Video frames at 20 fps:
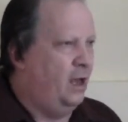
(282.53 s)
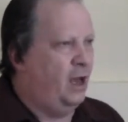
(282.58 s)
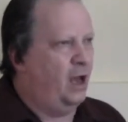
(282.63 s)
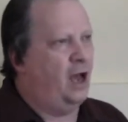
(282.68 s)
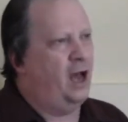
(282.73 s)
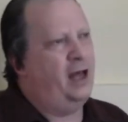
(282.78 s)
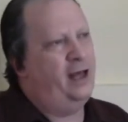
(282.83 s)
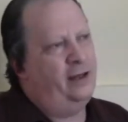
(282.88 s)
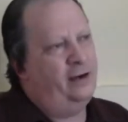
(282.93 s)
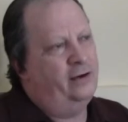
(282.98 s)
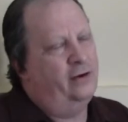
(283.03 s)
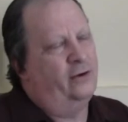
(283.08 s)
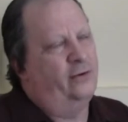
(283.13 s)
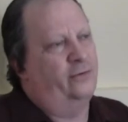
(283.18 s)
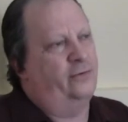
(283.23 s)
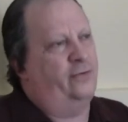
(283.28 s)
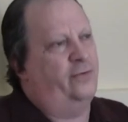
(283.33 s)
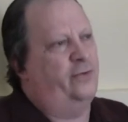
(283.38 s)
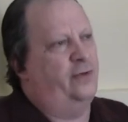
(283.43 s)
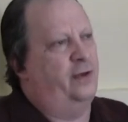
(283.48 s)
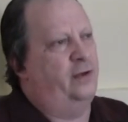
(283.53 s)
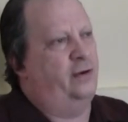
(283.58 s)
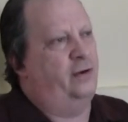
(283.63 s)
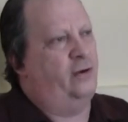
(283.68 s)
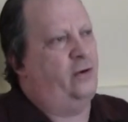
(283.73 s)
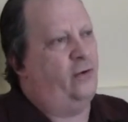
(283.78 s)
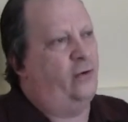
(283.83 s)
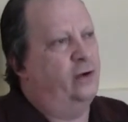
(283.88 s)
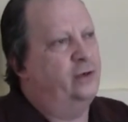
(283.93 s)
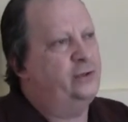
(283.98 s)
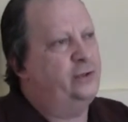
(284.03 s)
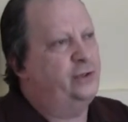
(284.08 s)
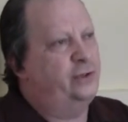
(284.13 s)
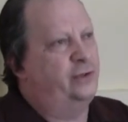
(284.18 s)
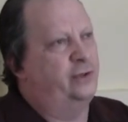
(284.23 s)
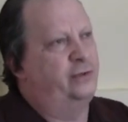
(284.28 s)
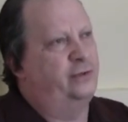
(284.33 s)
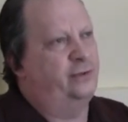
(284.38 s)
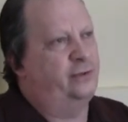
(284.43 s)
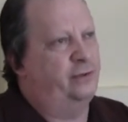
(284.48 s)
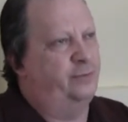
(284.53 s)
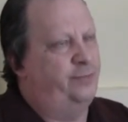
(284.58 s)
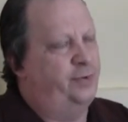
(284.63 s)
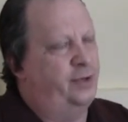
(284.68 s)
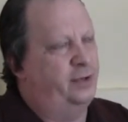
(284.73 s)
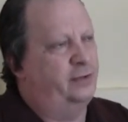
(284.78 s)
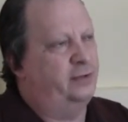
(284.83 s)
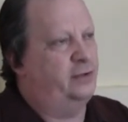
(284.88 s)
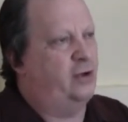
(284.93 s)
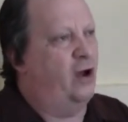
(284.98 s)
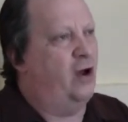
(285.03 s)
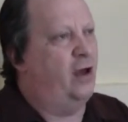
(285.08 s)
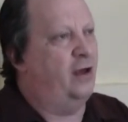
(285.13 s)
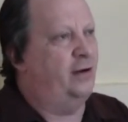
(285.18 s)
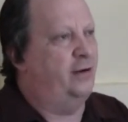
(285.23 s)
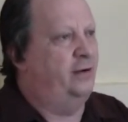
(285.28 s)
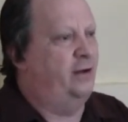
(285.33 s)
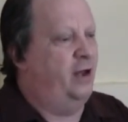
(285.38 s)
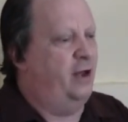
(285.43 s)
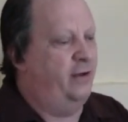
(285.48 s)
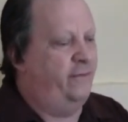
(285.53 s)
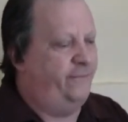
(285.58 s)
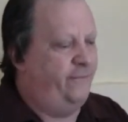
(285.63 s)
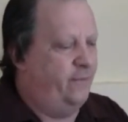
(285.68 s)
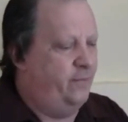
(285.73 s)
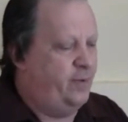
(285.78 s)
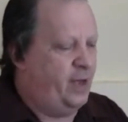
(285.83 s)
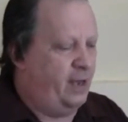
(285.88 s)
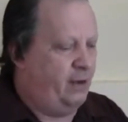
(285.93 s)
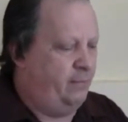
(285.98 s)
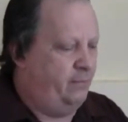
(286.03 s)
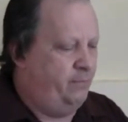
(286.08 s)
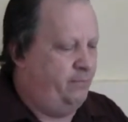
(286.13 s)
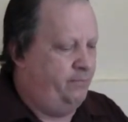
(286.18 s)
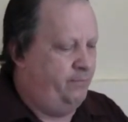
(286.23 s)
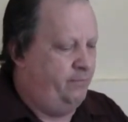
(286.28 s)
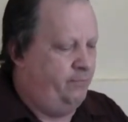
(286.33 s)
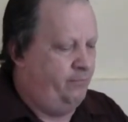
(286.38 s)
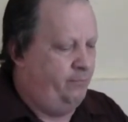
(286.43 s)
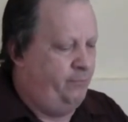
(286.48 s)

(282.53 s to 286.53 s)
I don't think Christians have been taught enough about